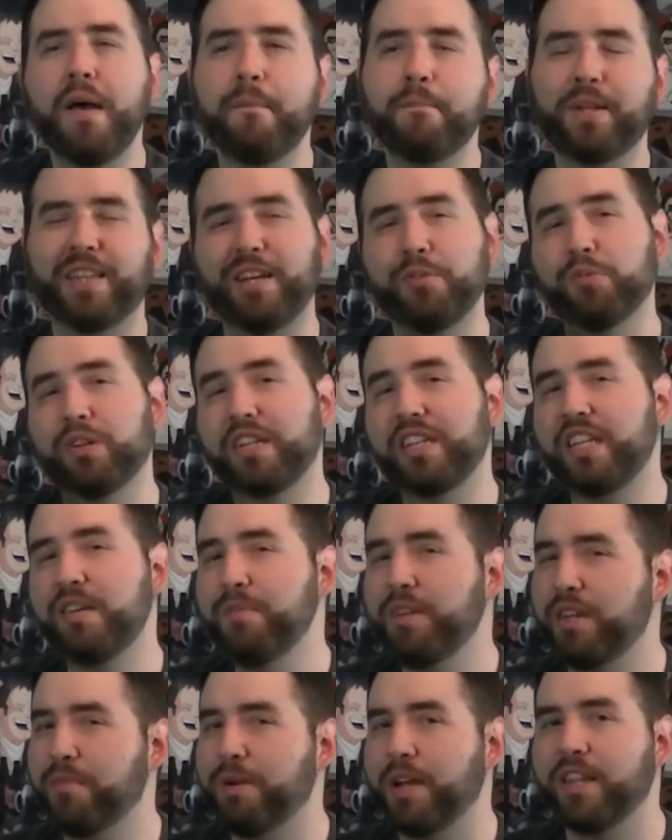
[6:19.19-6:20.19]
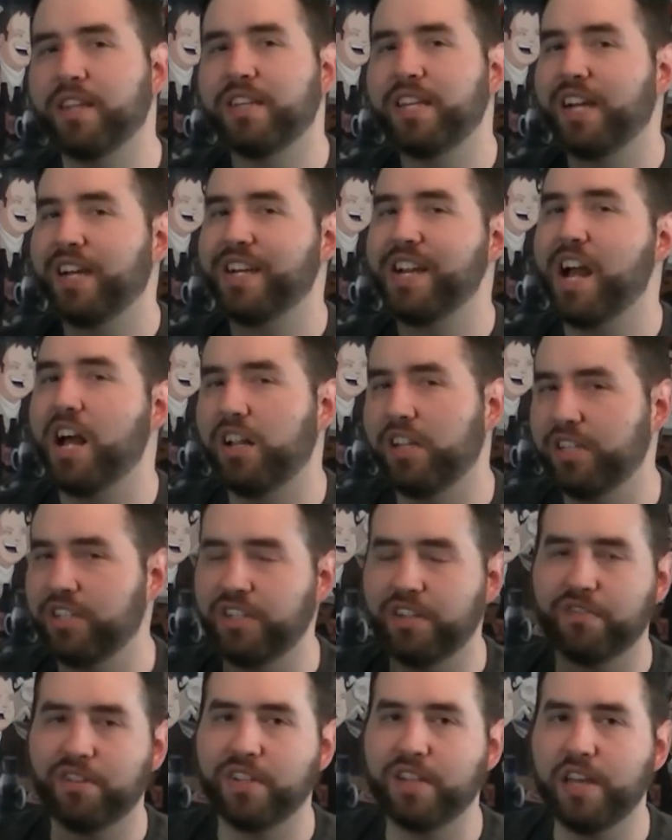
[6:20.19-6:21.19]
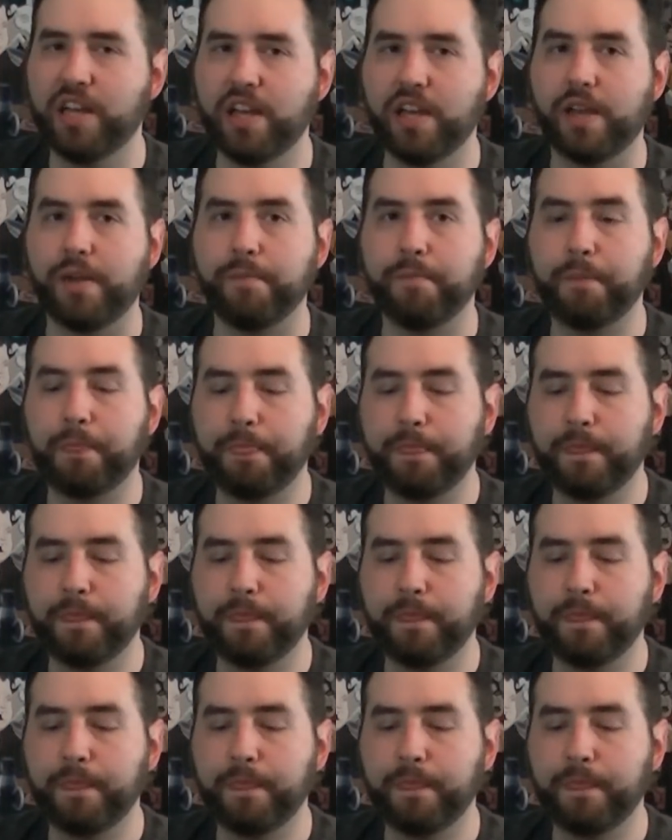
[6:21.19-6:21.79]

But they were limited by the technology of the time.